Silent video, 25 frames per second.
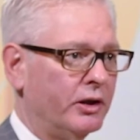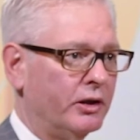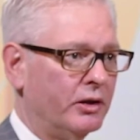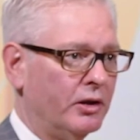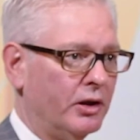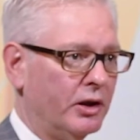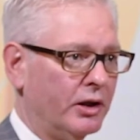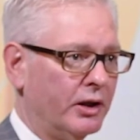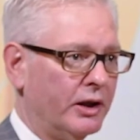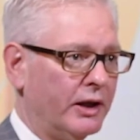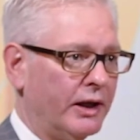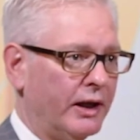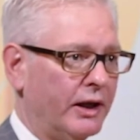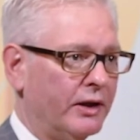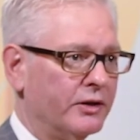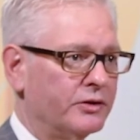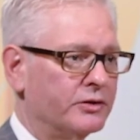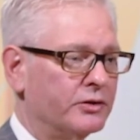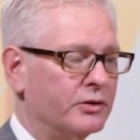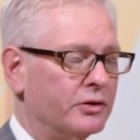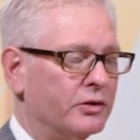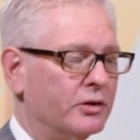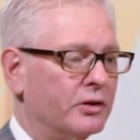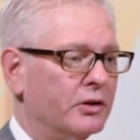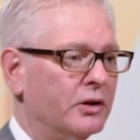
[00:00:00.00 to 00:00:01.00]
in lung
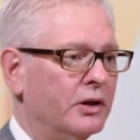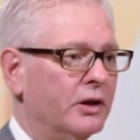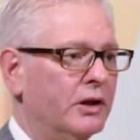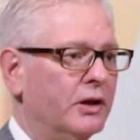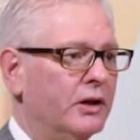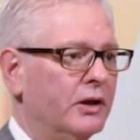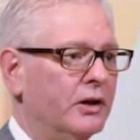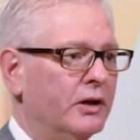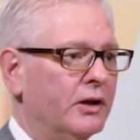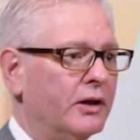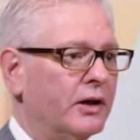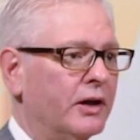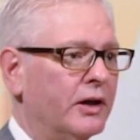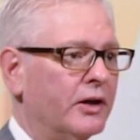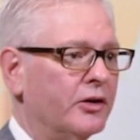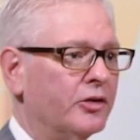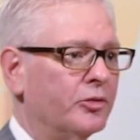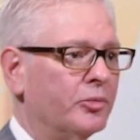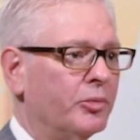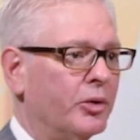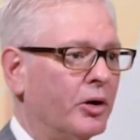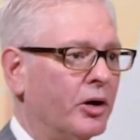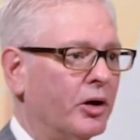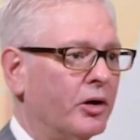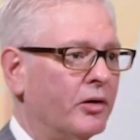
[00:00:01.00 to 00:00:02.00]
cancer, as
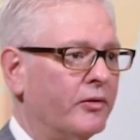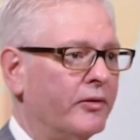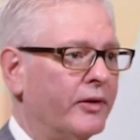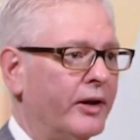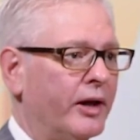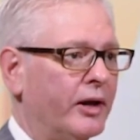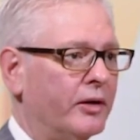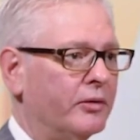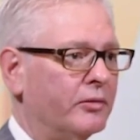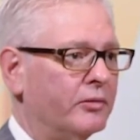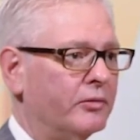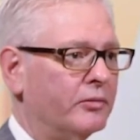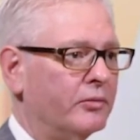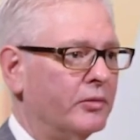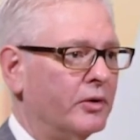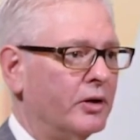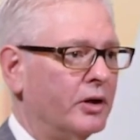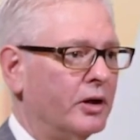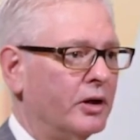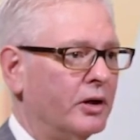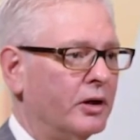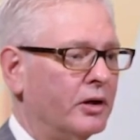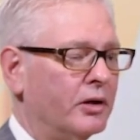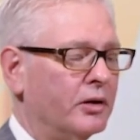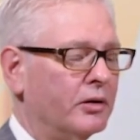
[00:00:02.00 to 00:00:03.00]
part of that
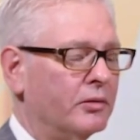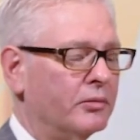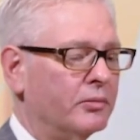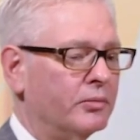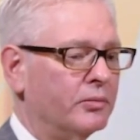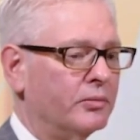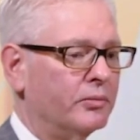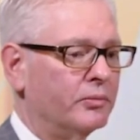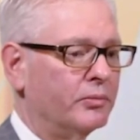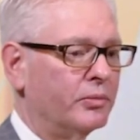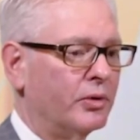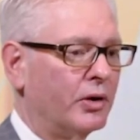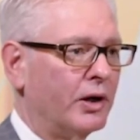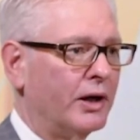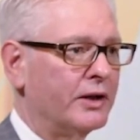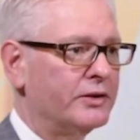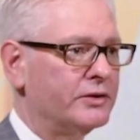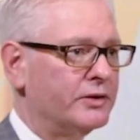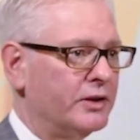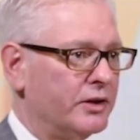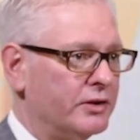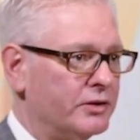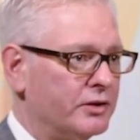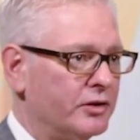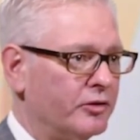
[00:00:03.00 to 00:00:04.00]

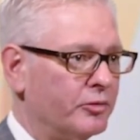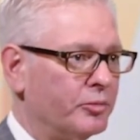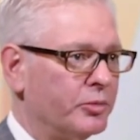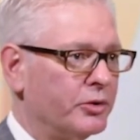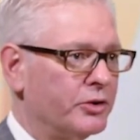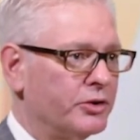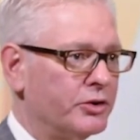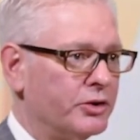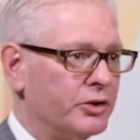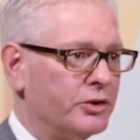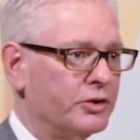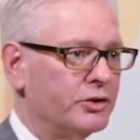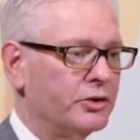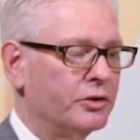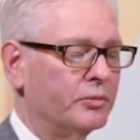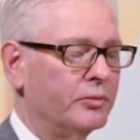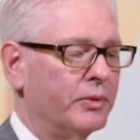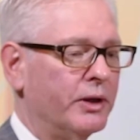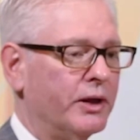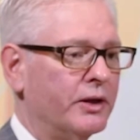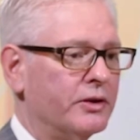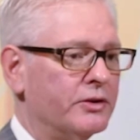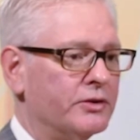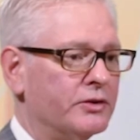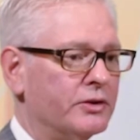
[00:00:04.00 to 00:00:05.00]
process of precision
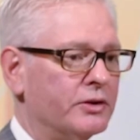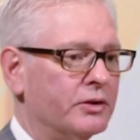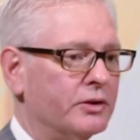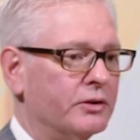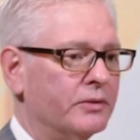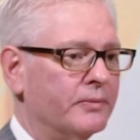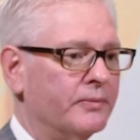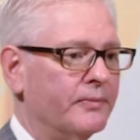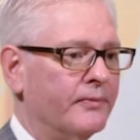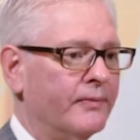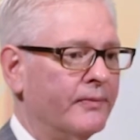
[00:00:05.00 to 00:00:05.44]
medicine.